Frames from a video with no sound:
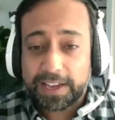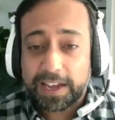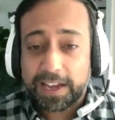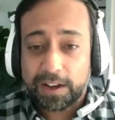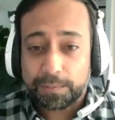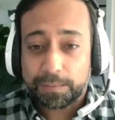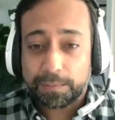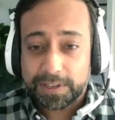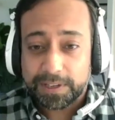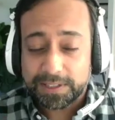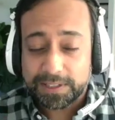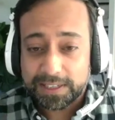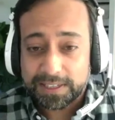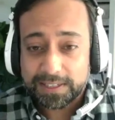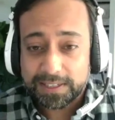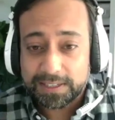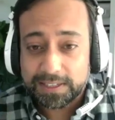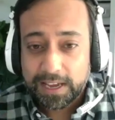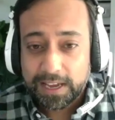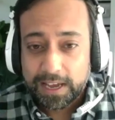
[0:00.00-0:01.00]
feeling helpless
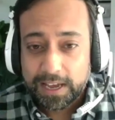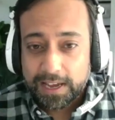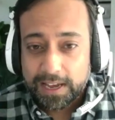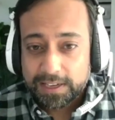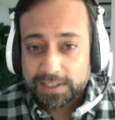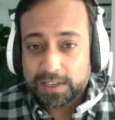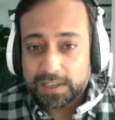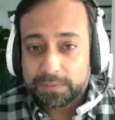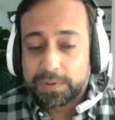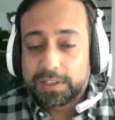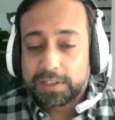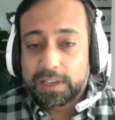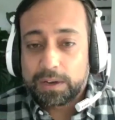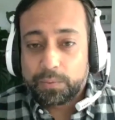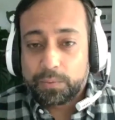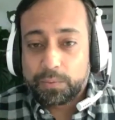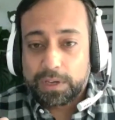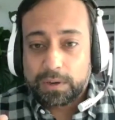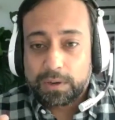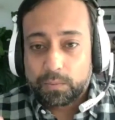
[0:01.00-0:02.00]
is something
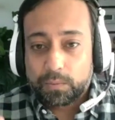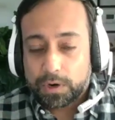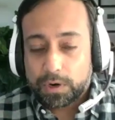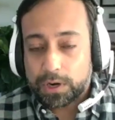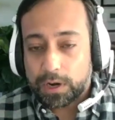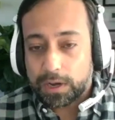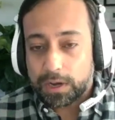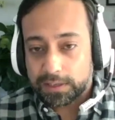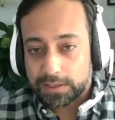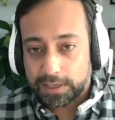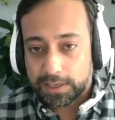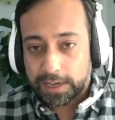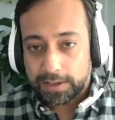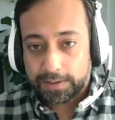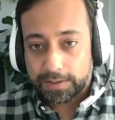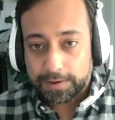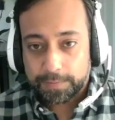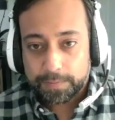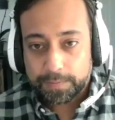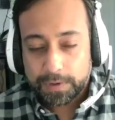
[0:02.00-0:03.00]
that we can work on
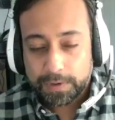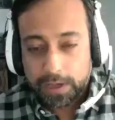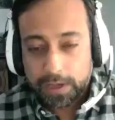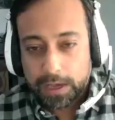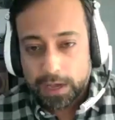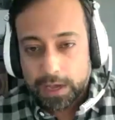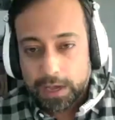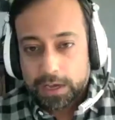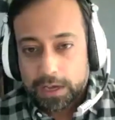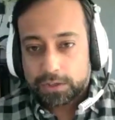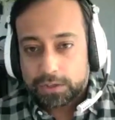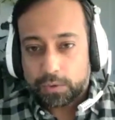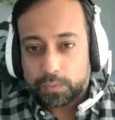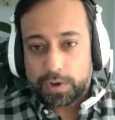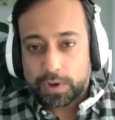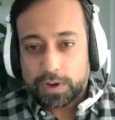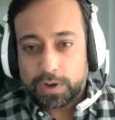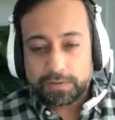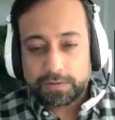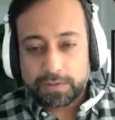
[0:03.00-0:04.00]
together.
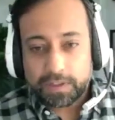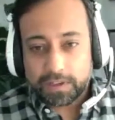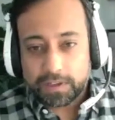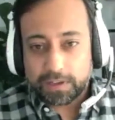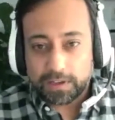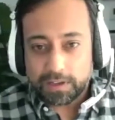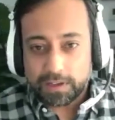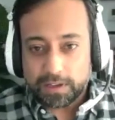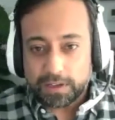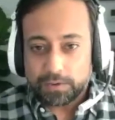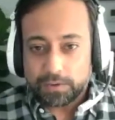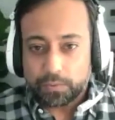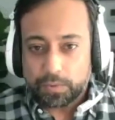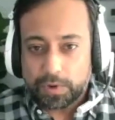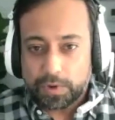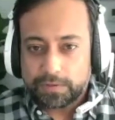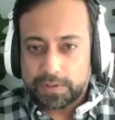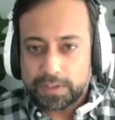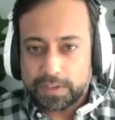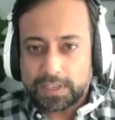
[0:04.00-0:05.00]
So one of
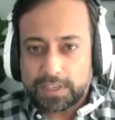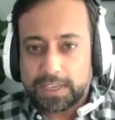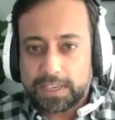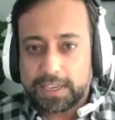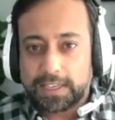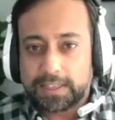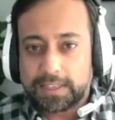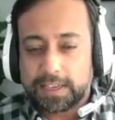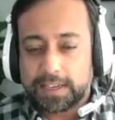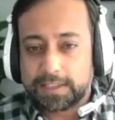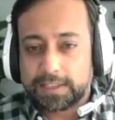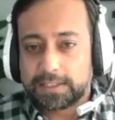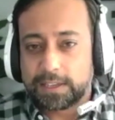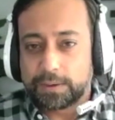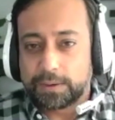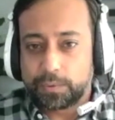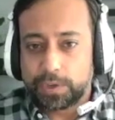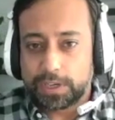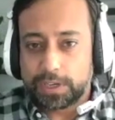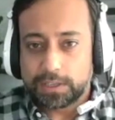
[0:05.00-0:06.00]
the key
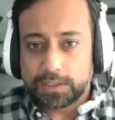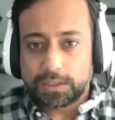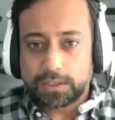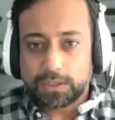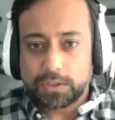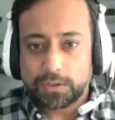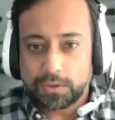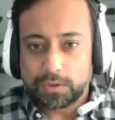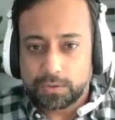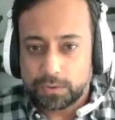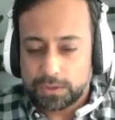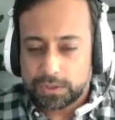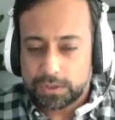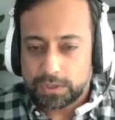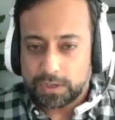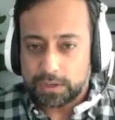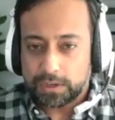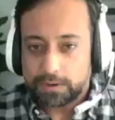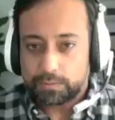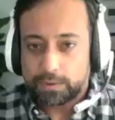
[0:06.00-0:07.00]
things that we can do
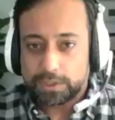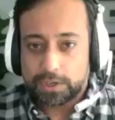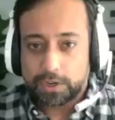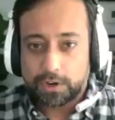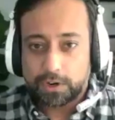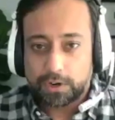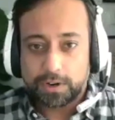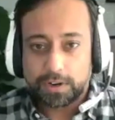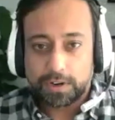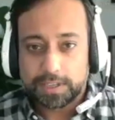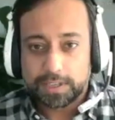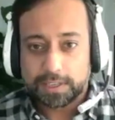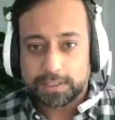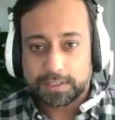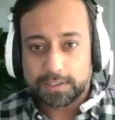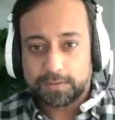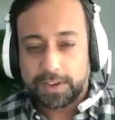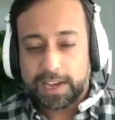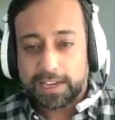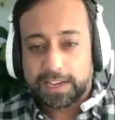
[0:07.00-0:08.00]
to return a
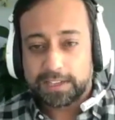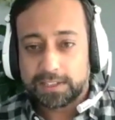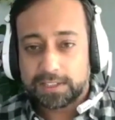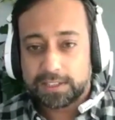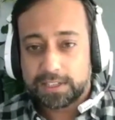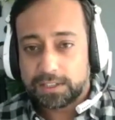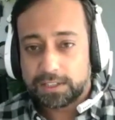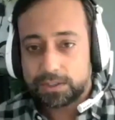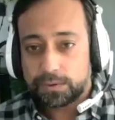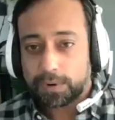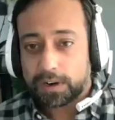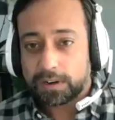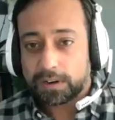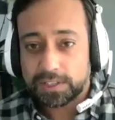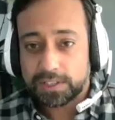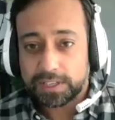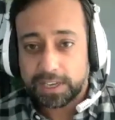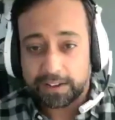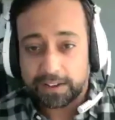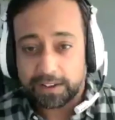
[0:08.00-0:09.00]
sense of agency to
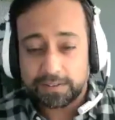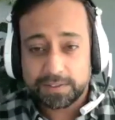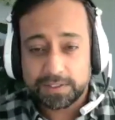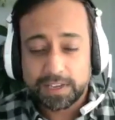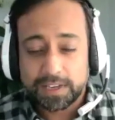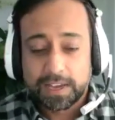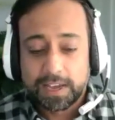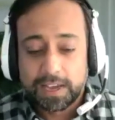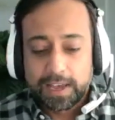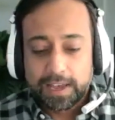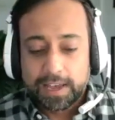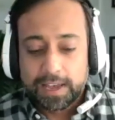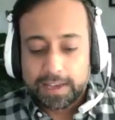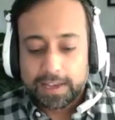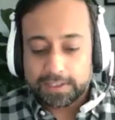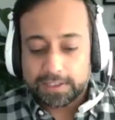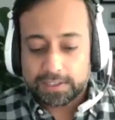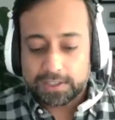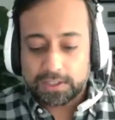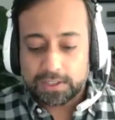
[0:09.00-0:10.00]
ourselves
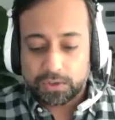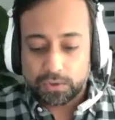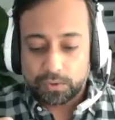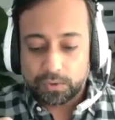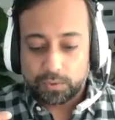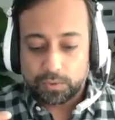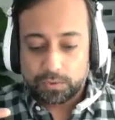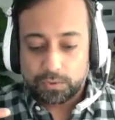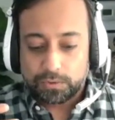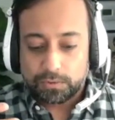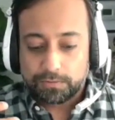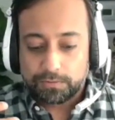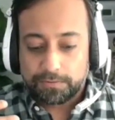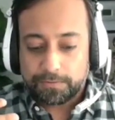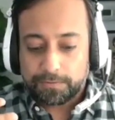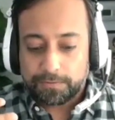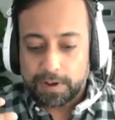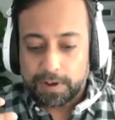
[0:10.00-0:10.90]
is to